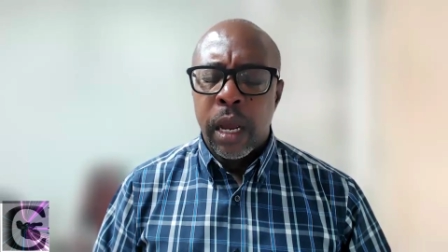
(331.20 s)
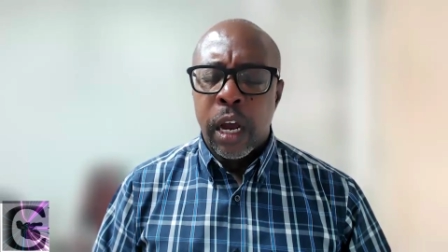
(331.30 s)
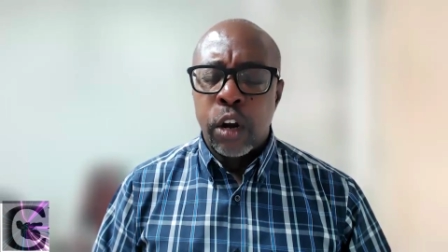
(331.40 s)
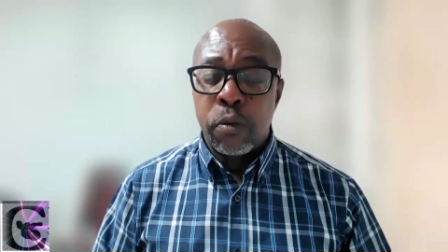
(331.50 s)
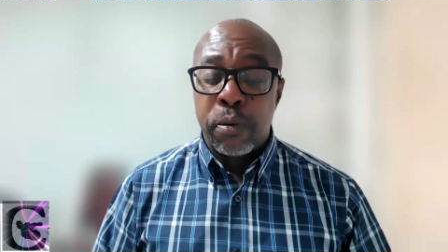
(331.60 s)

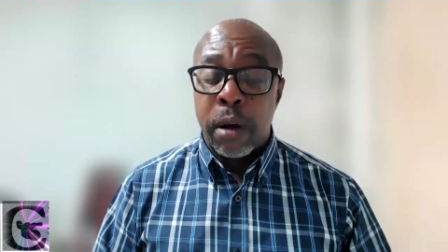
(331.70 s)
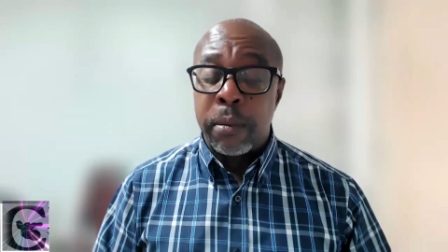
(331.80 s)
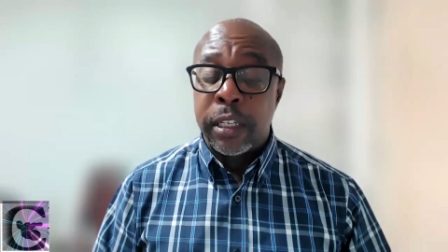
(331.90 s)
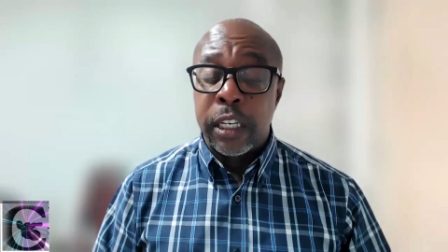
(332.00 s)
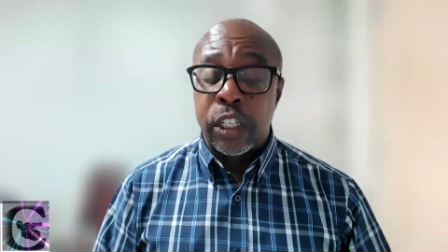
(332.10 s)
And you
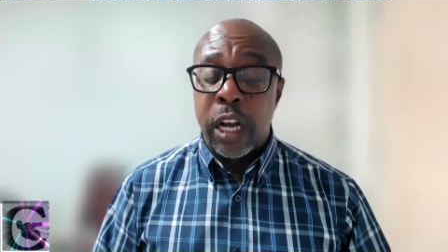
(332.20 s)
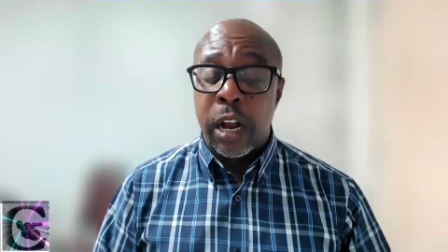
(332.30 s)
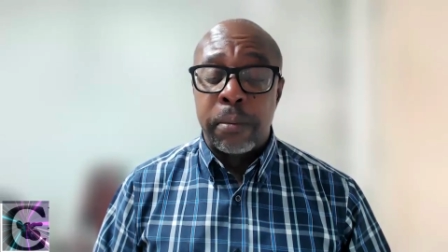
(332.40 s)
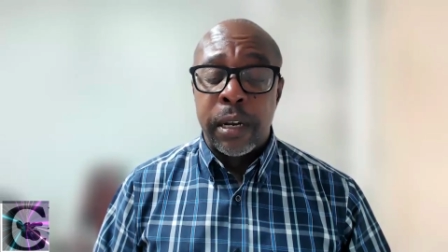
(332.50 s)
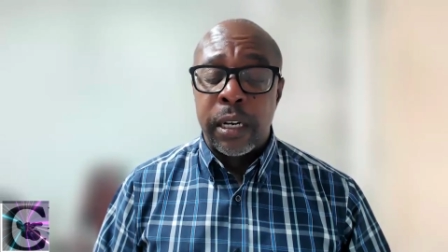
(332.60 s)
promise it
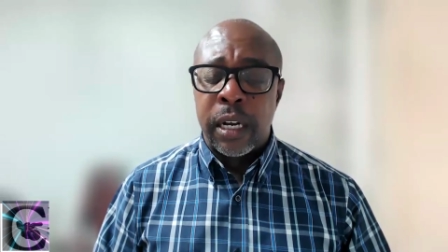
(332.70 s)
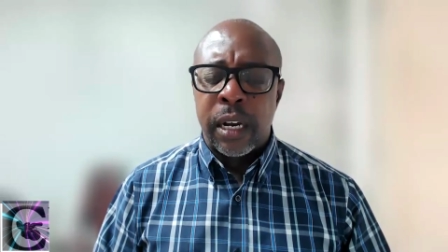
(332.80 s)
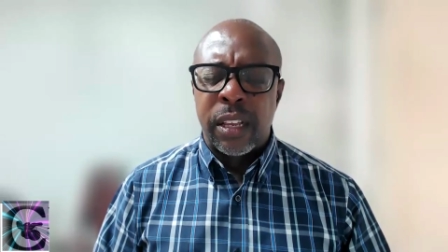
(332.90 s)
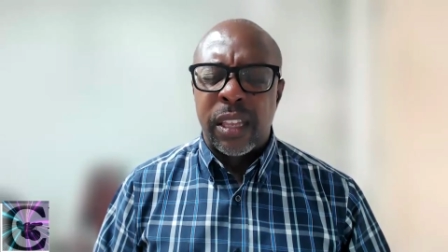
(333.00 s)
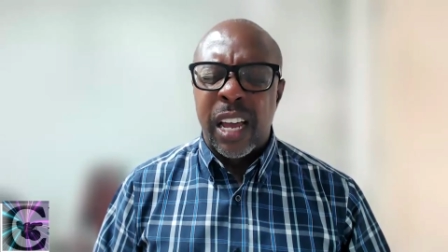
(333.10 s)
shall be
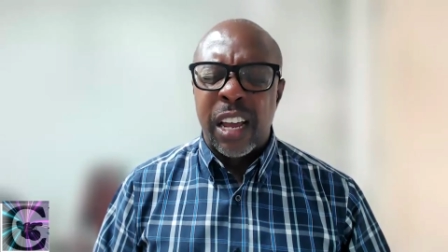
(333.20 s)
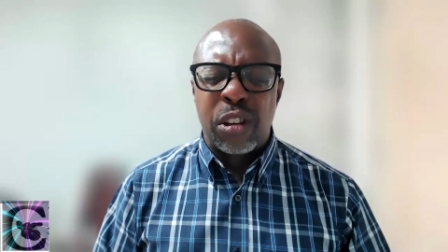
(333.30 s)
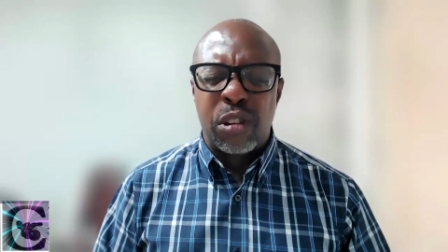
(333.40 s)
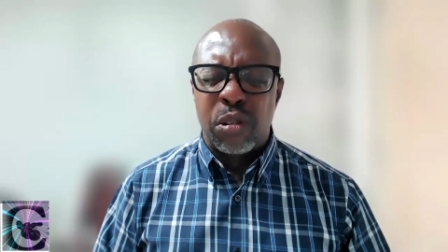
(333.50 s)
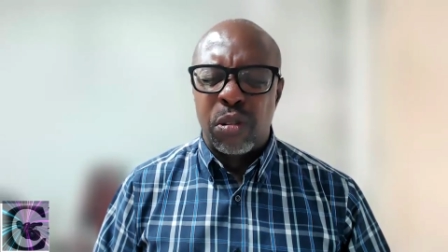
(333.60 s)
done.
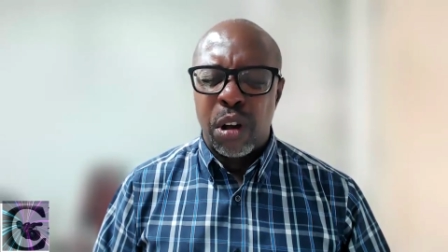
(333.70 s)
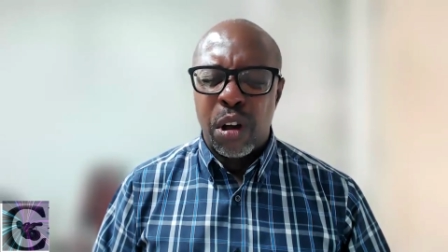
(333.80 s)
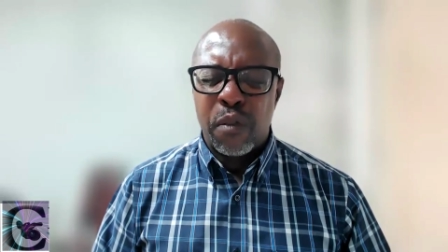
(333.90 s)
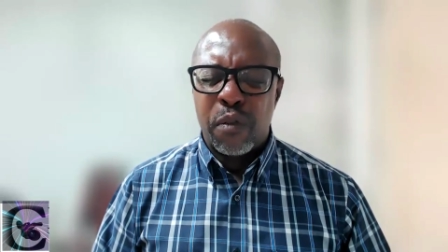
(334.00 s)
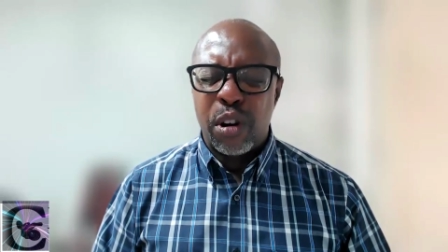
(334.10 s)
Thank you
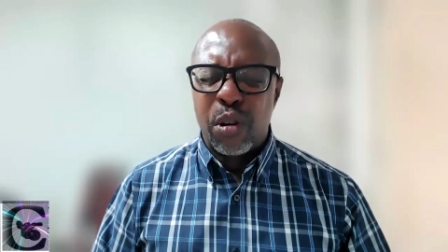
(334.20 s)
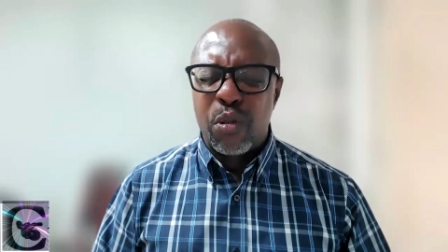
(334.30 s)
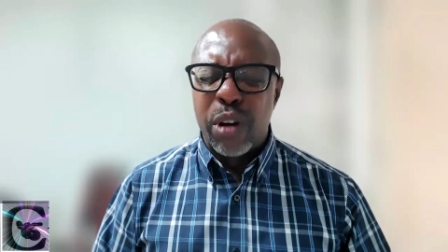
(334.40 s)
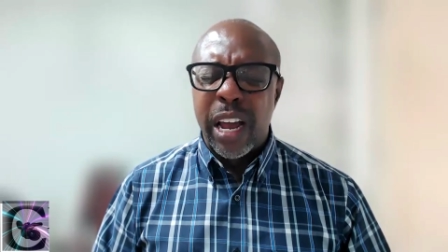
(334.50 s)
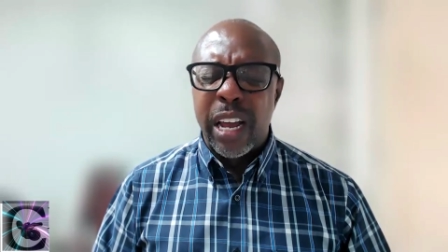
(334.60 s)
for the
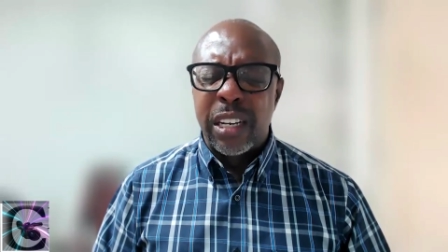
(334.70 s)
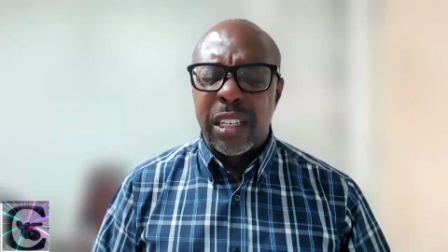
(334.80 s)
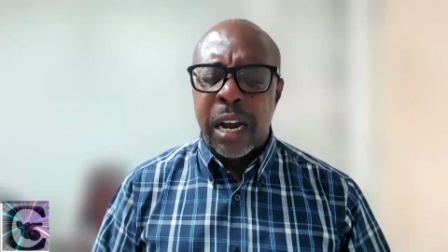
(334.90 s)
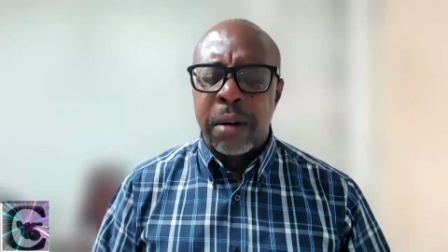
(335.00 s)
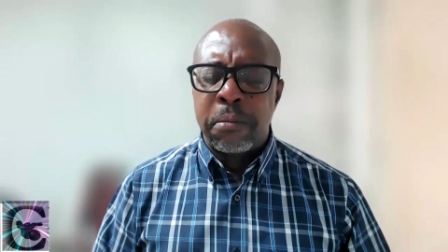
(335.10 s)

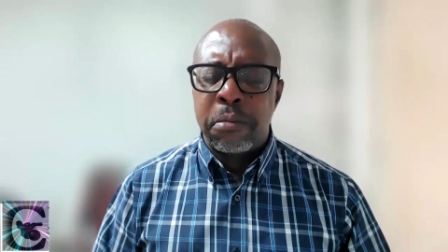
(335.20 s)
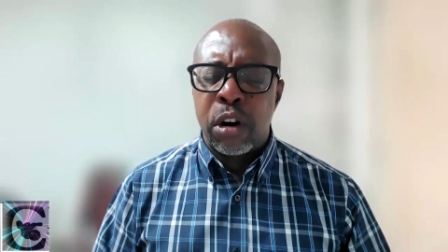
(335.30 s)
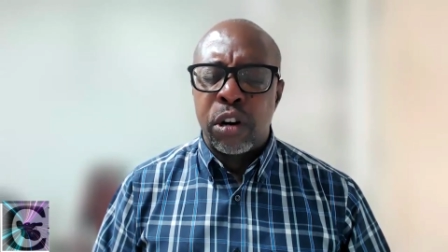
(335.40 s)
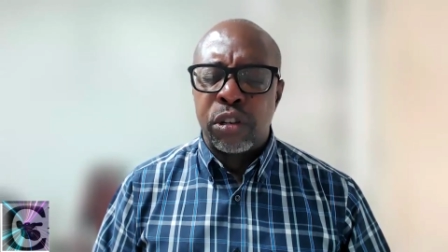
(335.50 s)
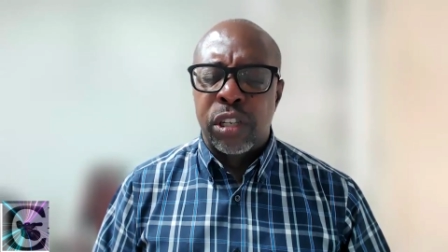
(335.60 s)
grace and
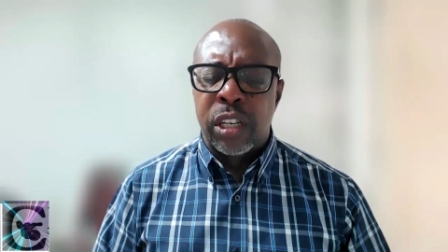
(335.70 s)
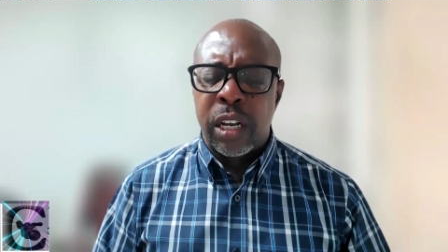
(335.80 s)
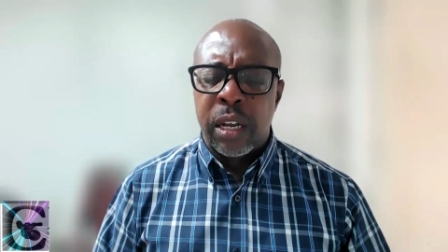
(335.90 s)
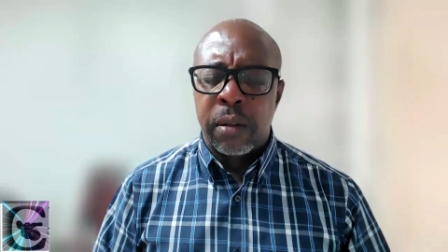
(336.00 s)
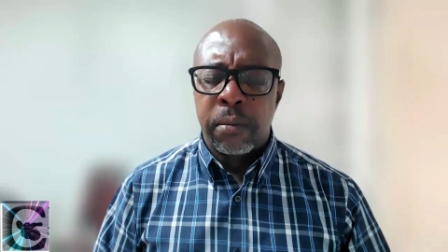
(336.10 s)

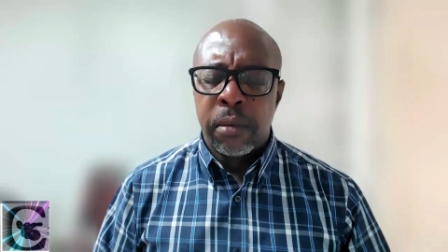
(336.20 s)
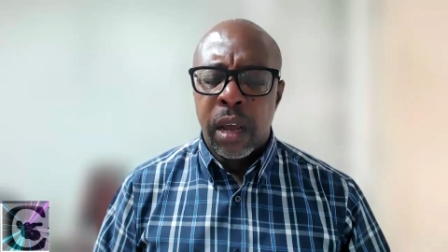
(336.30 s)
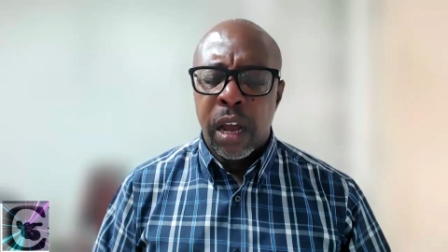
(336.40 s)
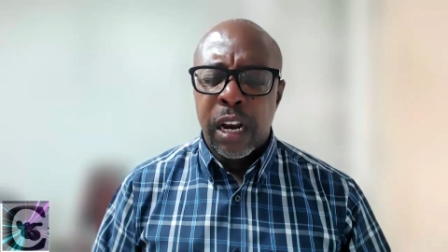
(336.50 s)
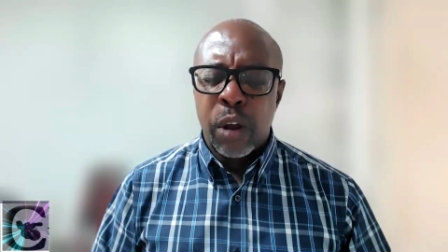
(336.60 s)
mercy
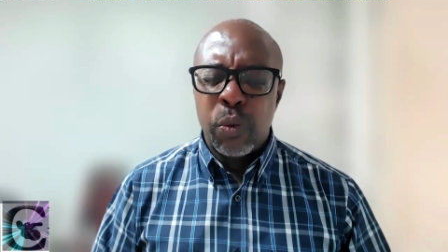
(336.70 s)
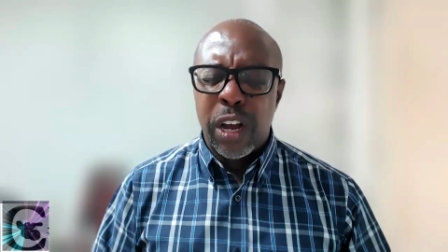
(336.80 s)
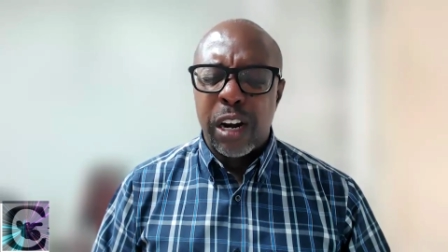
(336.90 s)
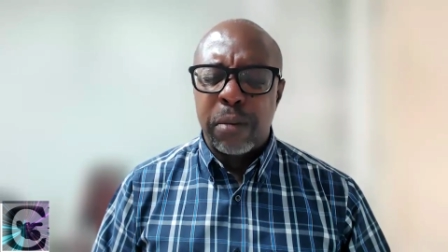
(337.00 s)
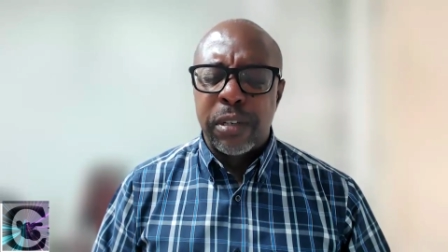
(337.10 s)
that we
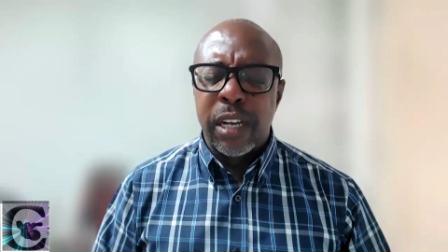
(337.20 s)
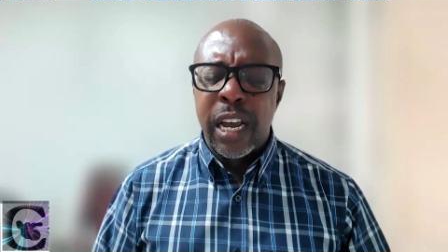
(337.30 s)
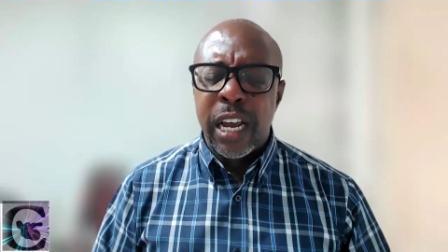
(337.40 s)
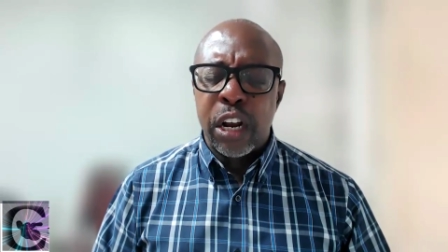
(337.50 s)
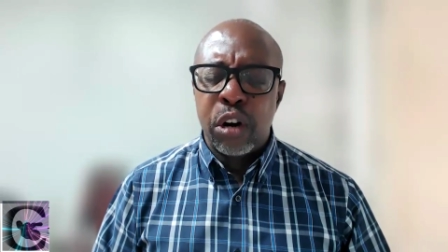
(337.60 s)
can
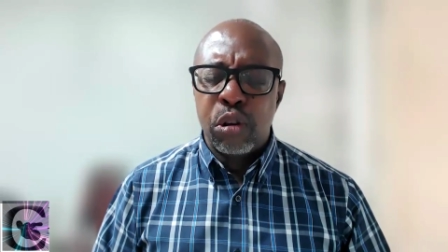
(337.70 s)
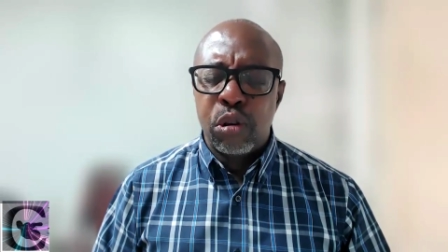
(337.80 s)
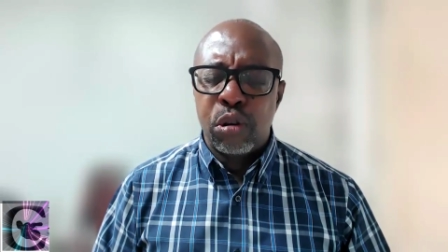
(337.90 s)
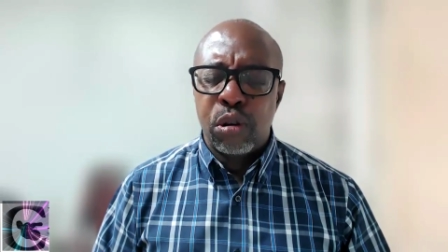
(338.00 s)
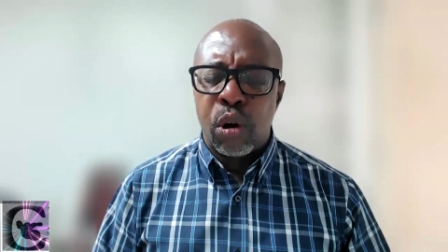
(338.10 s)
obtain in
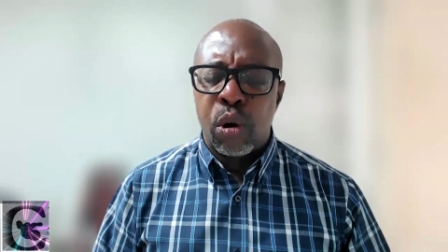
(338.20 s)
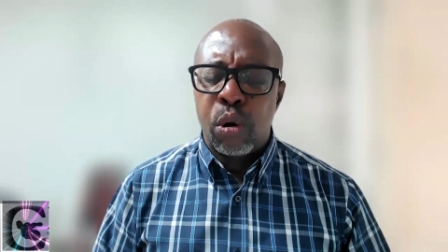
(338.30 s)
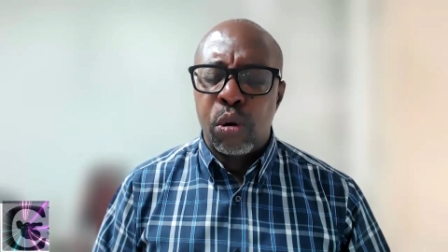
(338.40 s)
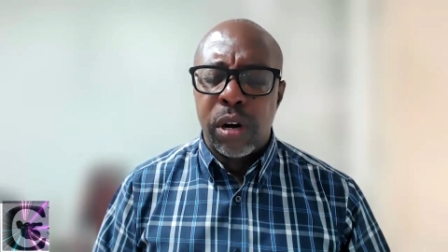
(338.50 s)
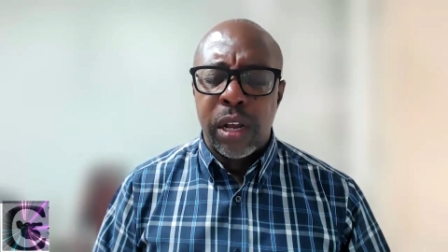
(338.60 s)
you
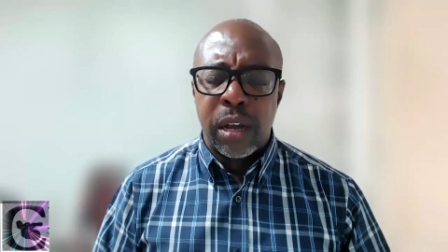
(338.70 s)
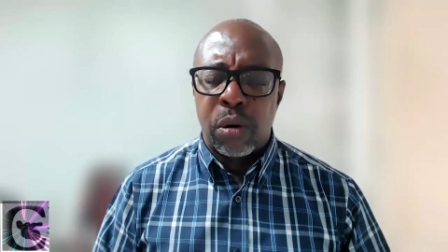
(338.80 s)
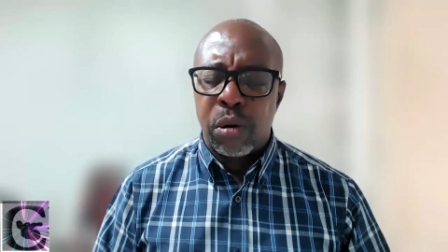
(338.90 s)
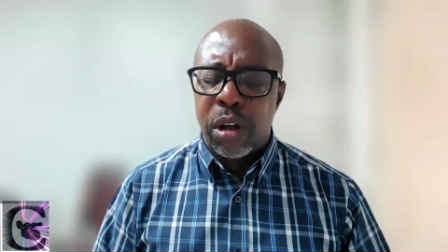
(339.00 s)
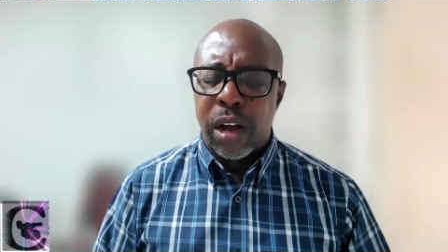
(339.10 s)
only, O
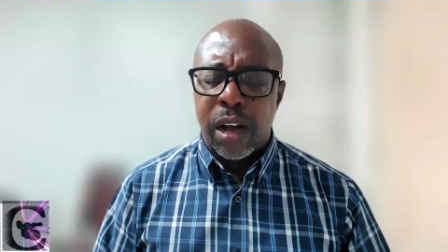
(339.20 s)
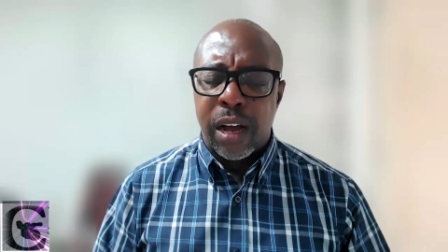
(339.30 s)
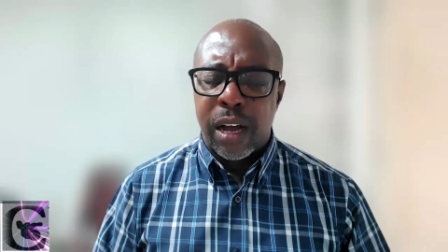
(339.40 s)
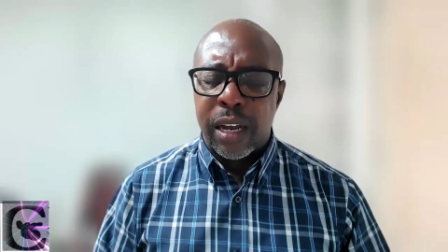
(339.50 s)
oh God,